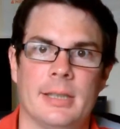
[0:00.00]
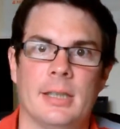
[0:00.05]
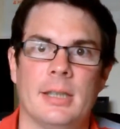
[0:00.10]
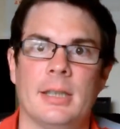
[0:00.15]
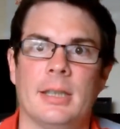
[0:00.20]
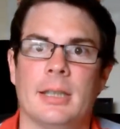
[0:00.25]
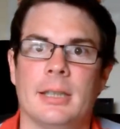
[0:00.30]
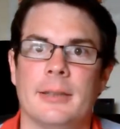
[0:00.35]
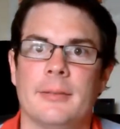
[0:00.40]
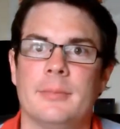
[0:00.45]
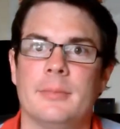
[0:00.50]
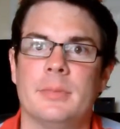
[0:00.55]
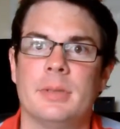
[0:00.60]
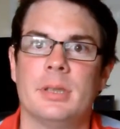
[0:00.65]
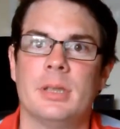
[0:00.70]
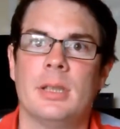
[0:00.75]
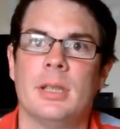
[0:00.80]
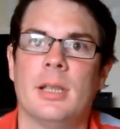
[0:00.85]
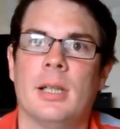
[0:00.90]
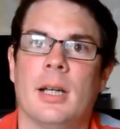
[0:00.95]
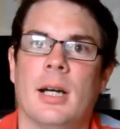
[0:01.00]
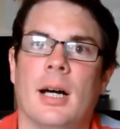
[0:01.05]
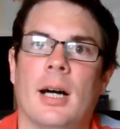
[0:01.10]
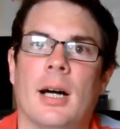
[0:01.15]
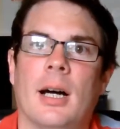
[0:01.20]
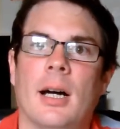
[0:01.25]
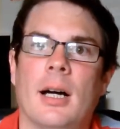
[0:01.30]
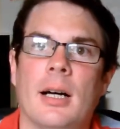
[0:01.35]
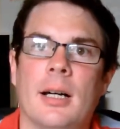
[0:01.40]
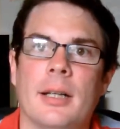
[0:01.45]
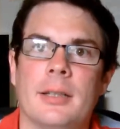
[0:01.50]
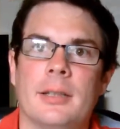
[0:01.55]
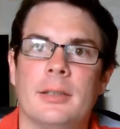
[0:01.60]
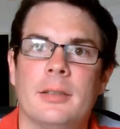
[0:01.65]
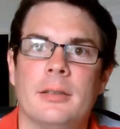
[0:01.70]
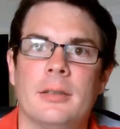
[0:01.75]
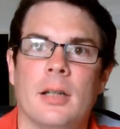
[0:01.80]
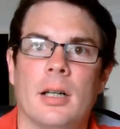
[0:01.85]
times, I